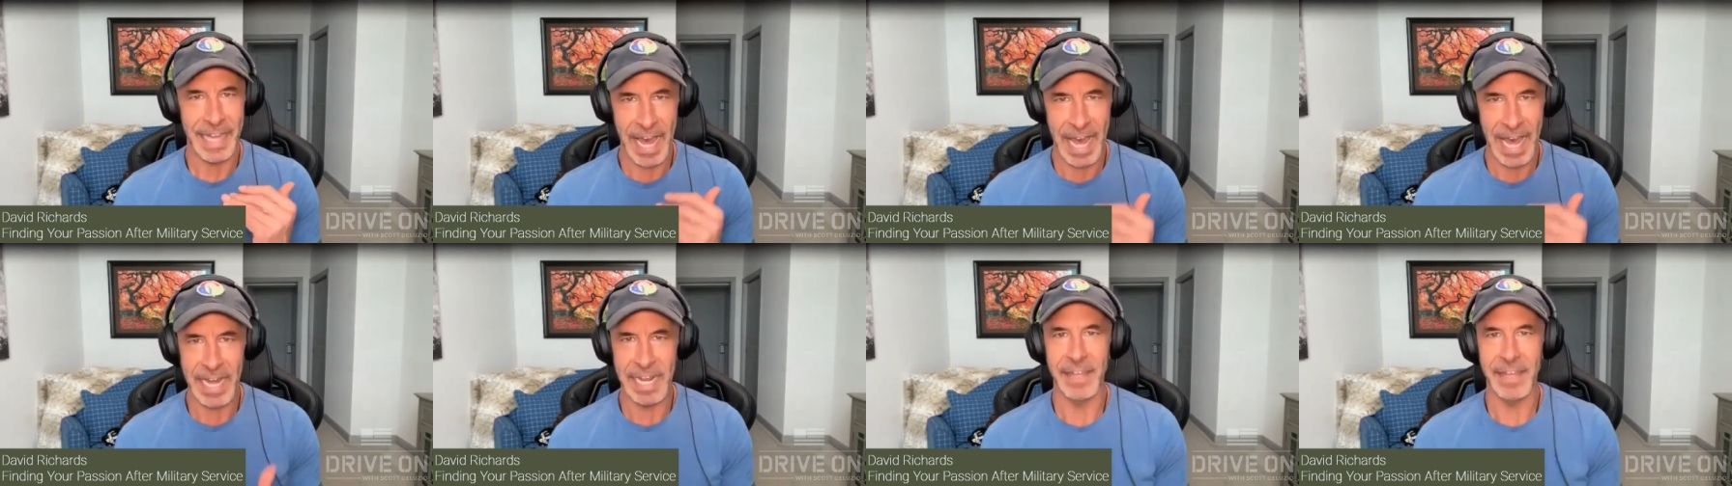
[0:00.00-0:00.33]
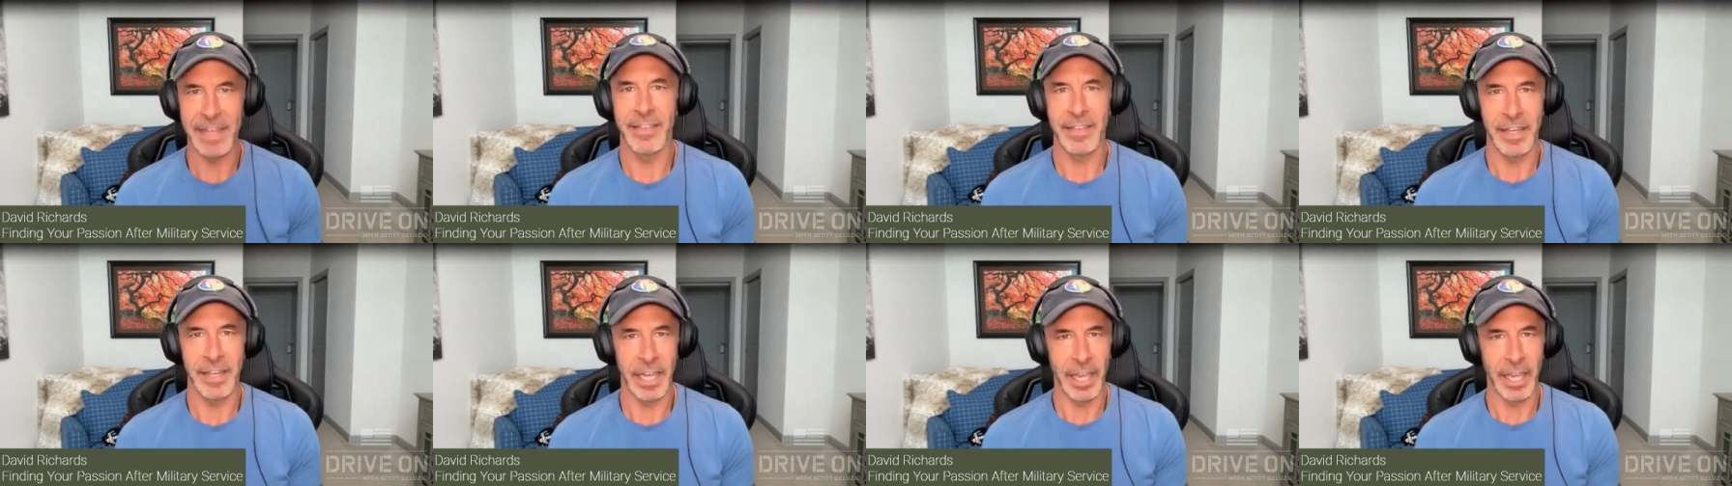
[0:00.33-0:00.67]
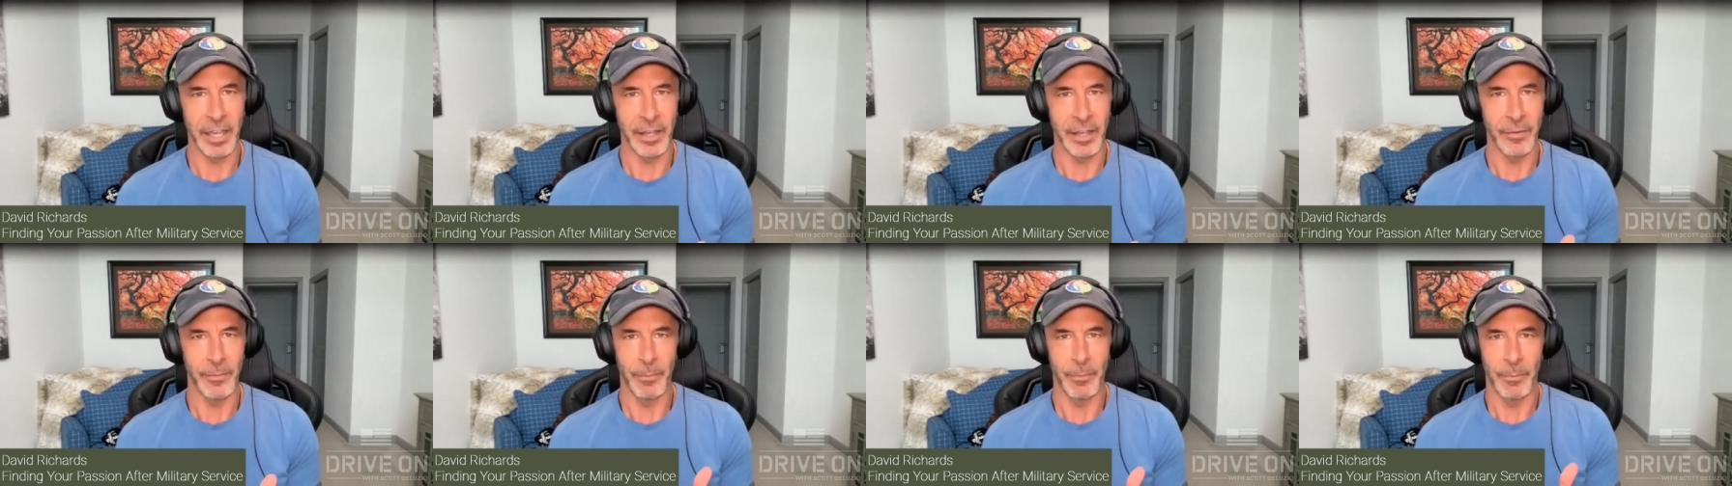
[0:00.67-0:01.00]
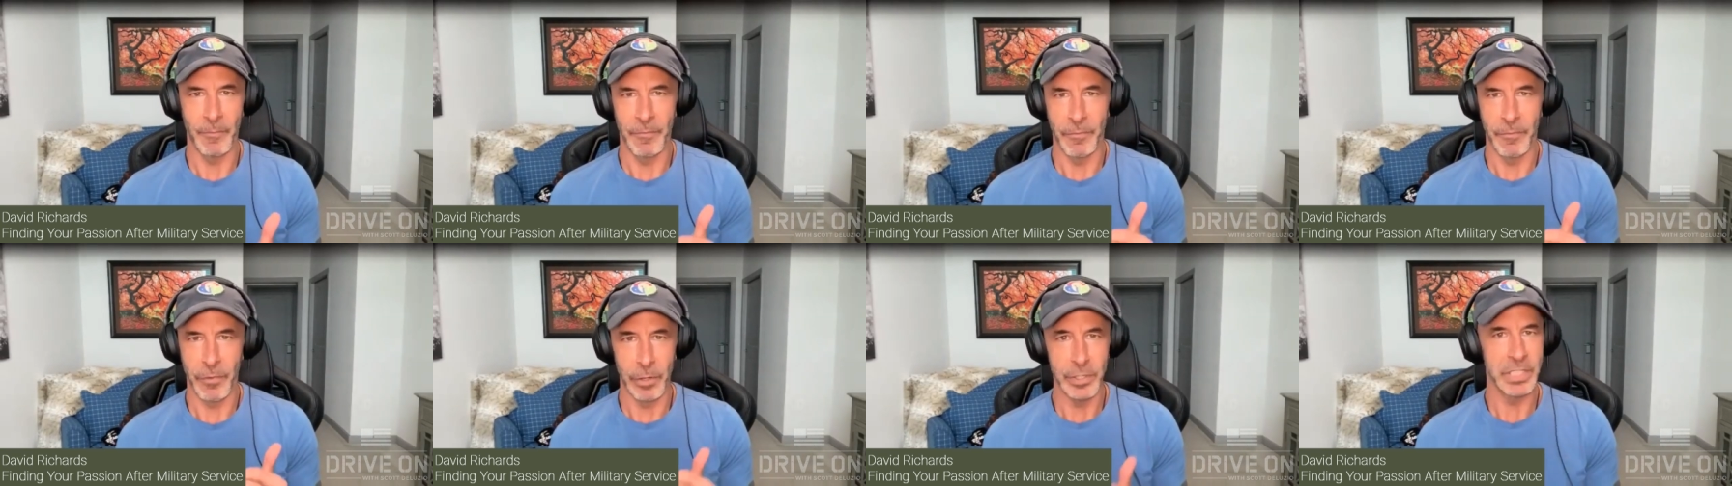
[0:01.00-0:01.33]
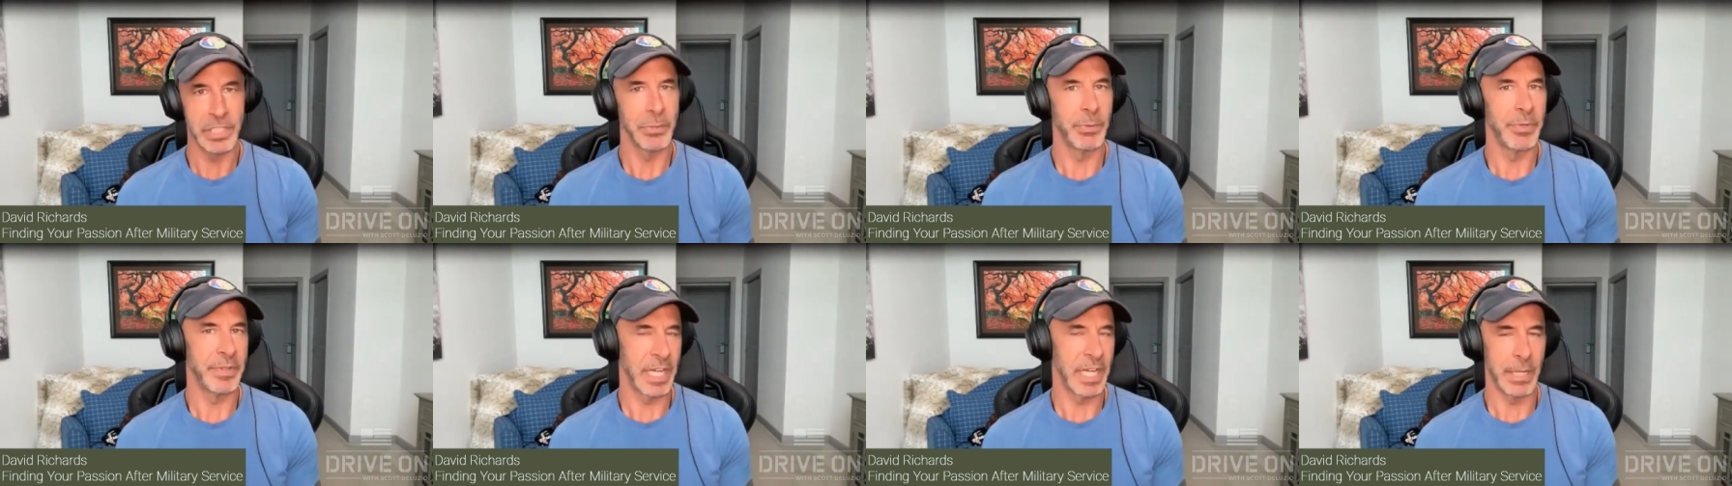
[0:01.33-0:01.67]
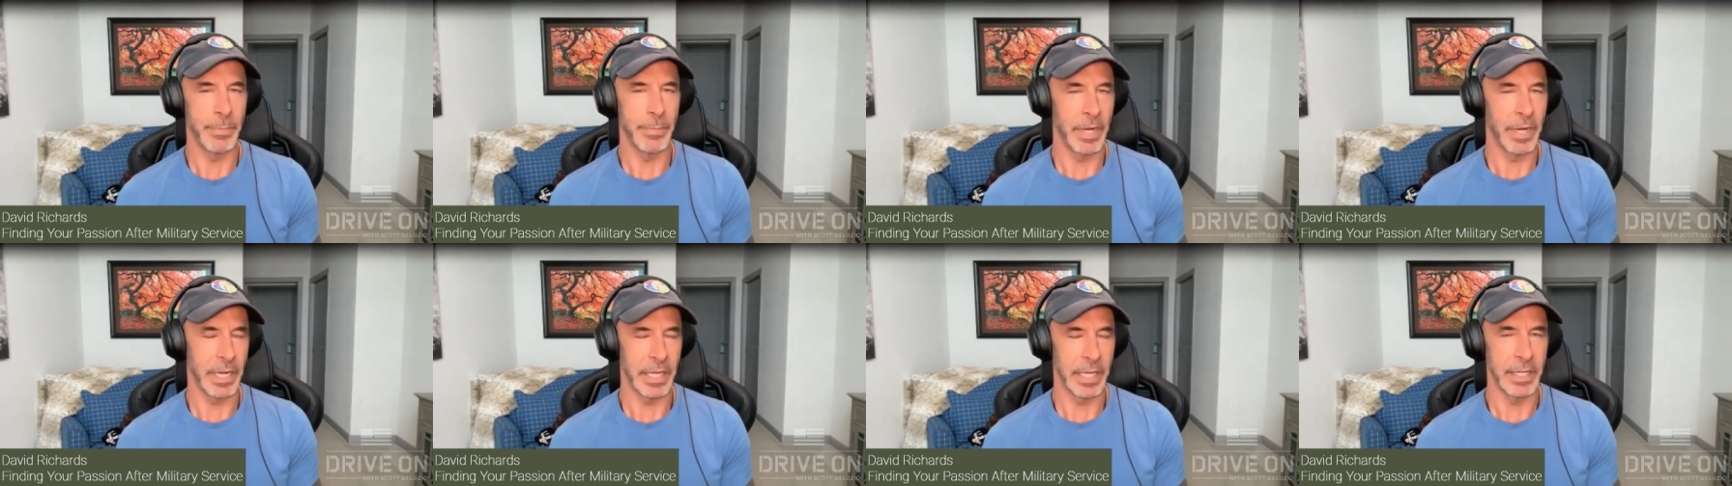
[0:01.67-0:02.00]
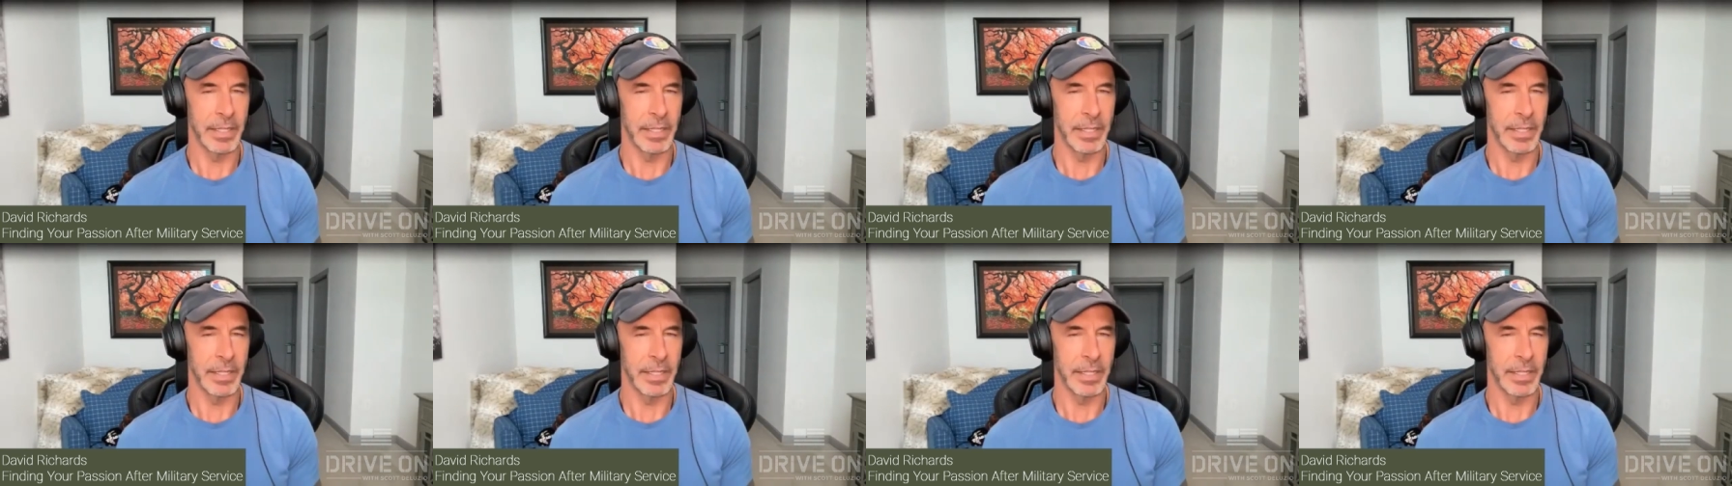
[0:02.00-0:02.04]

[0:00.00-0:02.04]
anything virtually with anybody.